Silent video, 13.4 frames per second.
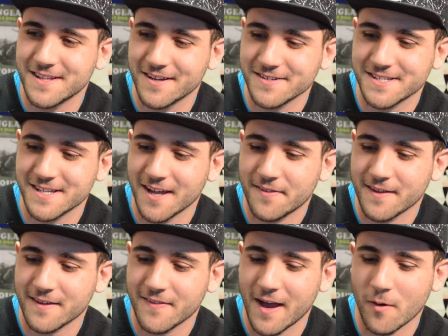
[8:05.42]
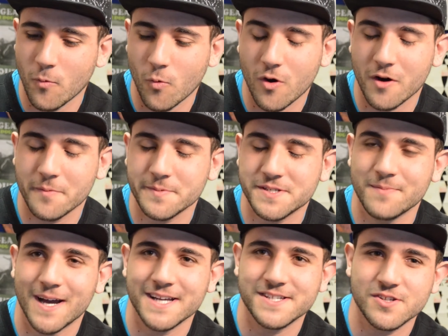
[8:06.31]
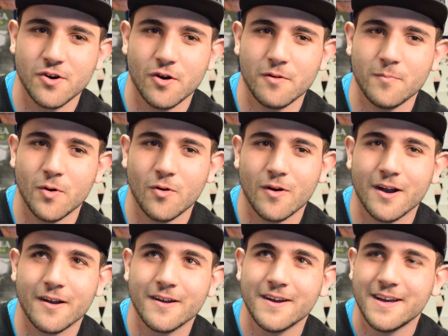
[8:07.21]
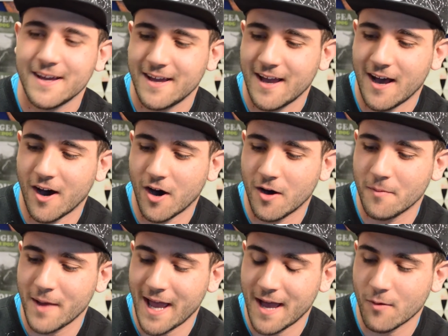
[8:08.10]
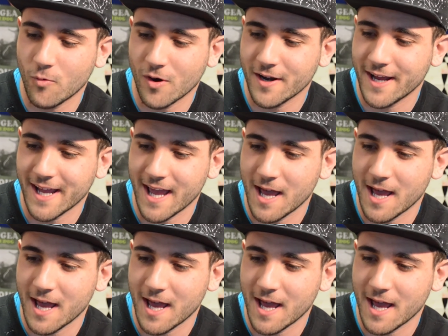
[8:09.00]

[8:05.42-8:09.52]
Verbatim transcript: There's nothing that warms my soul more um, at one A